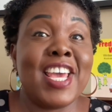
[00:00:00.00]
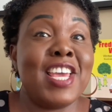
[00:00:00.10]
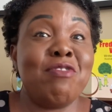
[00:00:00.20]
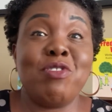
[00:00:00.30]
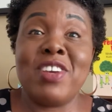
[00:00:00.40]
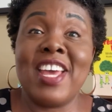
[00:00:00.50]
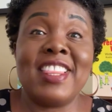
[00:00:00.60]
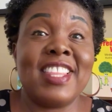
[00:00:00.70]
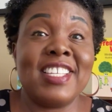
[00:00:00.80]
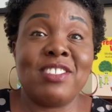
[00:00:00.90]
If you
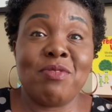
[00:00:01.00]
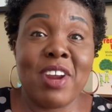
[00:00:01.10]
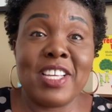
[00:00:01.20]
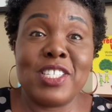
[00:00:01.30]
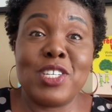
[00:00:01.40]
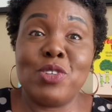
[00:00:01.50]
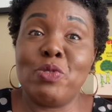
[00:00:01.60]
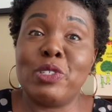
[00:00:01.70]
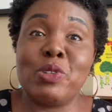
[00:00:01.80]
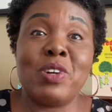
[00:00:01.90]
get this right, you will
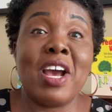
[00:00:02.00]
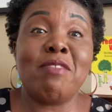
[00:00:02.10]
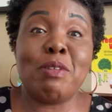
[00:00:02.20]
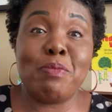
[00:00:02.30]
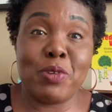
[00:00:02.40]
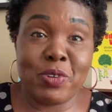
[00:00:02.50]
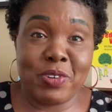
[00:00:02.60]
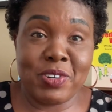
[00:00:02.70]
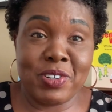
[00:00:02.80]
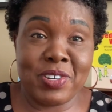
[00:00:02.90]
soon have a book.
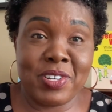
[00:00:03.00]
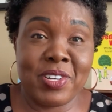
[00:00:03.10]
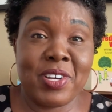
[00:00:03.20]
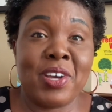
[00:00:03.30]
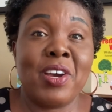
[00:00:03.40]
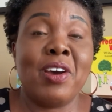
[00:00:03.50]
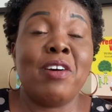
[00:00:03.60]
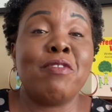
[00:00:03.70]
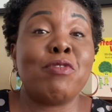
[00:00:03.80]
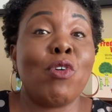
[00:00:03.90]

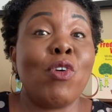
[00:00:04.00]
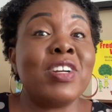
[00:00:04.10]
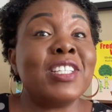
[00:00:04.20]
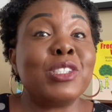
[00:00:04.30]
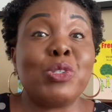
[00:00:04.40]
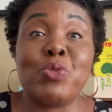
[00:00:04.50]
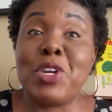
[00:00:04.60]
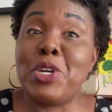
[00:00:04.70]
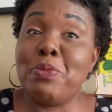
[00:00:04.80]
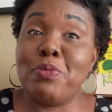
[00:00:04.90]
For others to
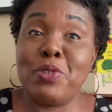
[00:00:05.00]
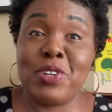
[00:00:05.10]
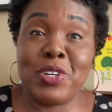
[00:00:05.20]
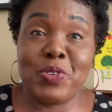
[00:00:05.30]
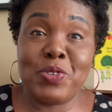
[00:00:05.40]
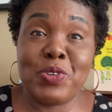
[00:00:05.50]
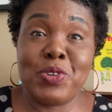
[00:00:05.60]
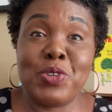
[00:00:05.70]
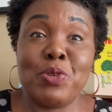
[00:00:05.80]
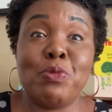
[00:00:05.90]
read your book though,
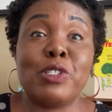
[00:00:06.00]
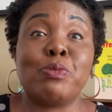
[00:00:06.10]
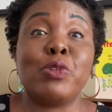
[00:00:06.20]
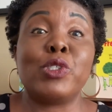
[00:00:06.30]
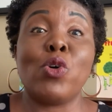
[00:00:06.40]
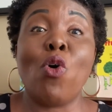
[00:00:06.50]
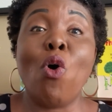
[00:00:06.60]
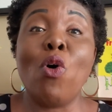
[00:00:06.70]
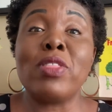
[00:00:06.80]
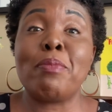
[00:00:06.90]
you must put
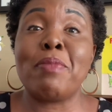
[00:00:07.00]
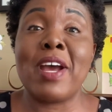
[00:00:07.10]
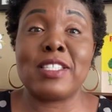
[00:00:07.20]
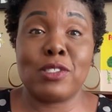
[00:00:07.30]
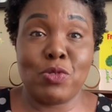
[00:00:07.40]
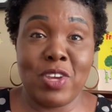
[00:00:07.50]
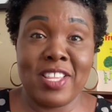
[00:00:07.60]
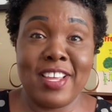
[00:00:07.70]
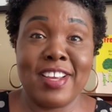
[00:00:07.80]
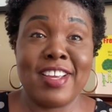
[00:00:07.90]
all the parts
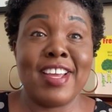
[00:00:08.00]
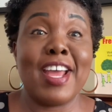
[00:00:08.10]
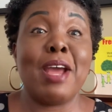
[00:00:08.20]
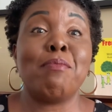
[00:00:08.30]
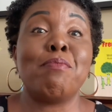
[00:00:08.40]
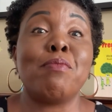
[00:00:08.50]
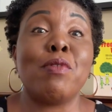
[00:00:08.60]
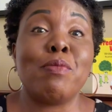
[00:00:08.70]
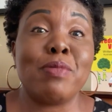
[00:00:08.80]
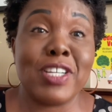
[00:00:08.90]
together and
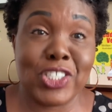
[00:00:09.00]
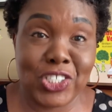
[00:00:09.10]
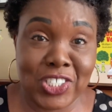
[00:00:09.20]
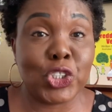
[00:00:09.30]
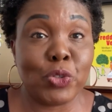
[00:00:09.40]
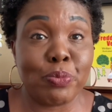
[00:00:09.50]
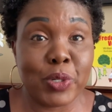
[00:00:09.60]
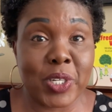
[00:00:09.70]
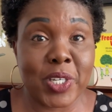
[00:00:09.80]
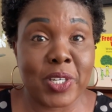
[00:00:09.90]
publish your
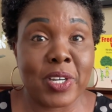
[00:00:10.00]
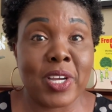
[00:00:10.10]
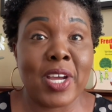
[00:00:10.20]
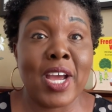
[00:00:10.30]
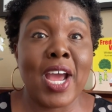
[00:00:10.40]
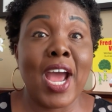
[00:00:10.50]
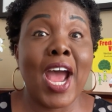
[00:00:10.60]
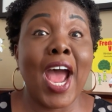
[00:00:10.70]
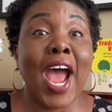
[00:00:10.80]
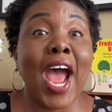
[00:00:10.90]
book.
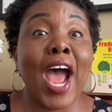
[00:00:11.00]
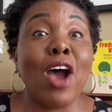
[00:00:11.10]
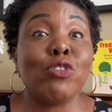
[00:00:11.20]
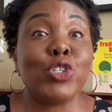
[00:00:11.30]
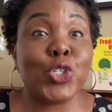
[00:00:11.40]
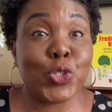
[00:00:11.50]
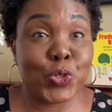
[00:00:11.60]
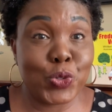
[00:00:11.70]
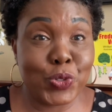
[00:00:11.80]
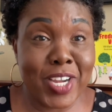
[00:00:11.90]
How do you
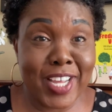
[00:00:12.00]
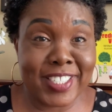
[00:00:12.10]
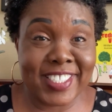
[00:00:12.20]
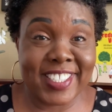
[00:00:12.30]
do that?